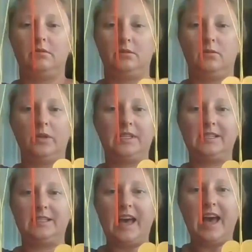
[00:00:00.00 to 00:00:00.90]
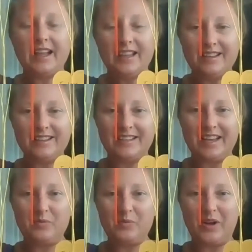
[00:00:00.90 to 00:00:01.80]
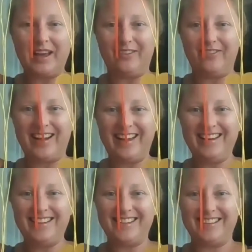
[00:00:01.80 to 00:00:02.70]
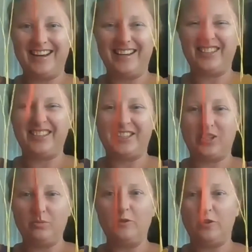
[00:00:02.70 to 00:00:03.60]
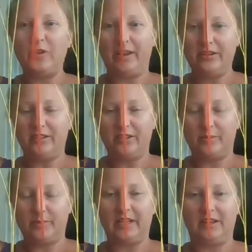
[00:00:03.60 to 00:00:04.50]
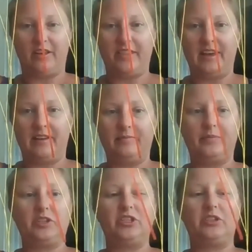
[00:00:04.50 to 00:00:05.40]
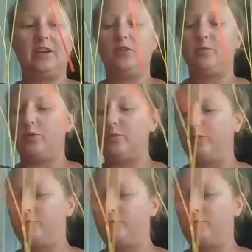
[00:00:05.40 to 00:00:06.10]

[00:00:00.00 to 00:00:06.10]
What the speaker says: Works exactly the same way, right? And it'll still move around a little bit and all that. You still have your mobile